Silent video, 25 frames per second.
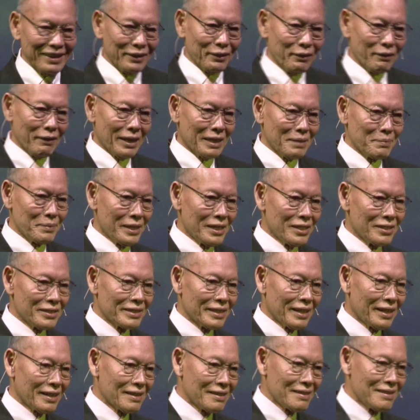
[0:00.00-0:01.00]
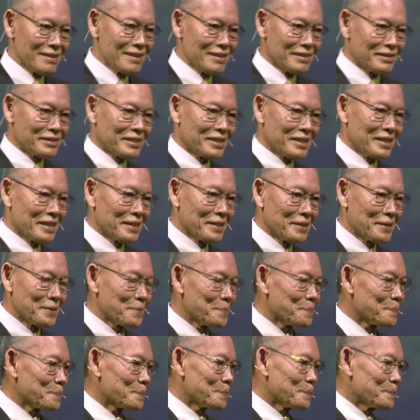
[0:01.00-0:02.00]
one million dollars each.
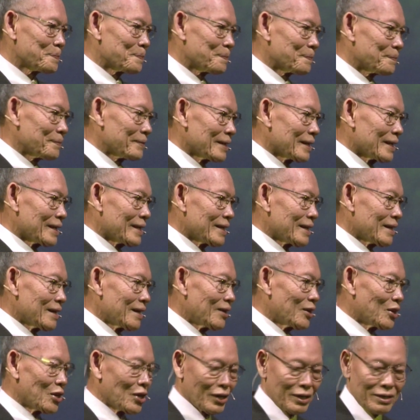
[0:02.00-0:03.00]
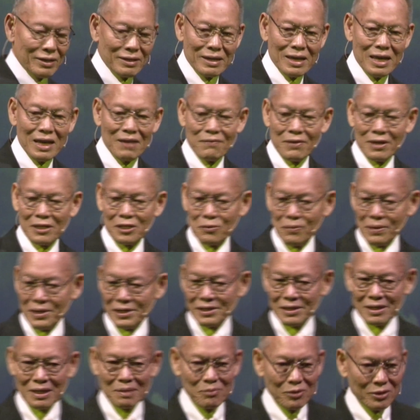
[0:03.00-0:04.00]
Or give us
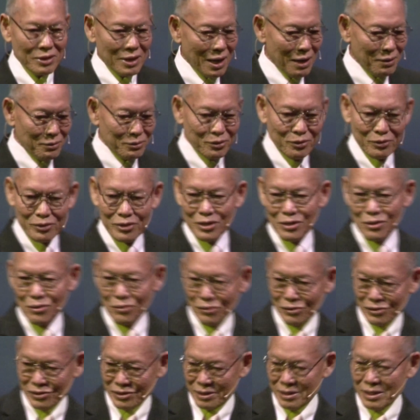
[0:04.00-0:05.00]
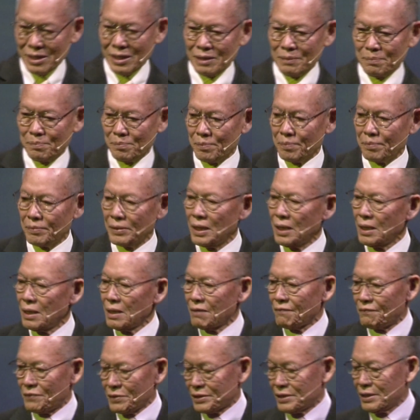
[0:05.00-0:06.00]
wisdom on how to use that
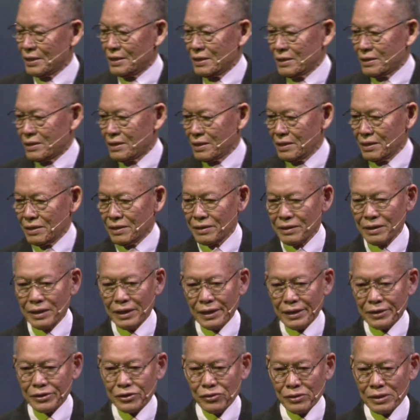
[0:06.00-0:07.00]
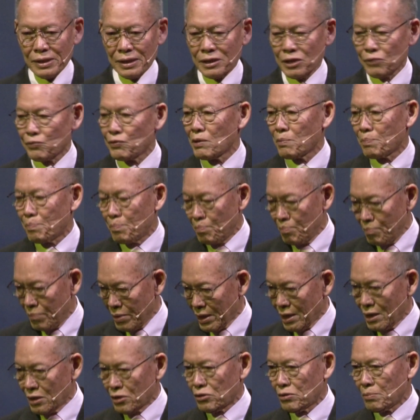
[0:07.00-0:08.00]
facility uh, so that it will
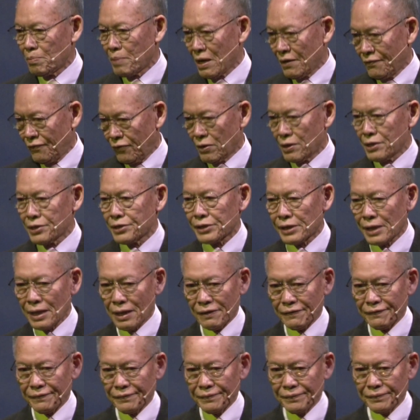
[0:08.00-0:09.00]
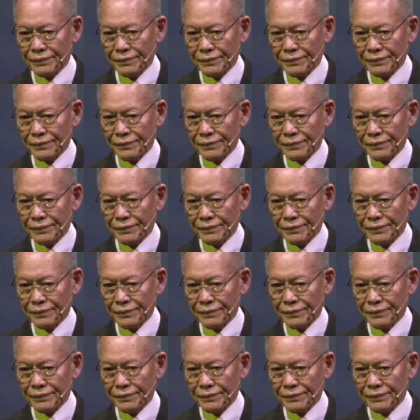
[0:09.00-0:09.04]
begin to pay for itself,